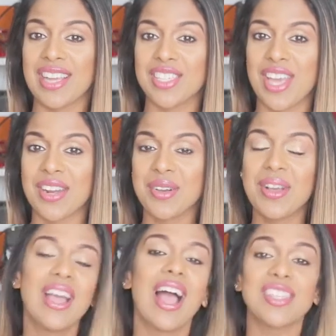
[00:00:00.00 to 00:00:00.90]
eyeshadow.
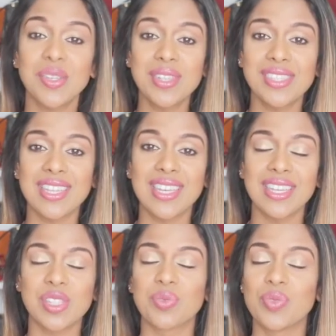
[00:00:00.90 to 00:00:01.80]
As you can see, it's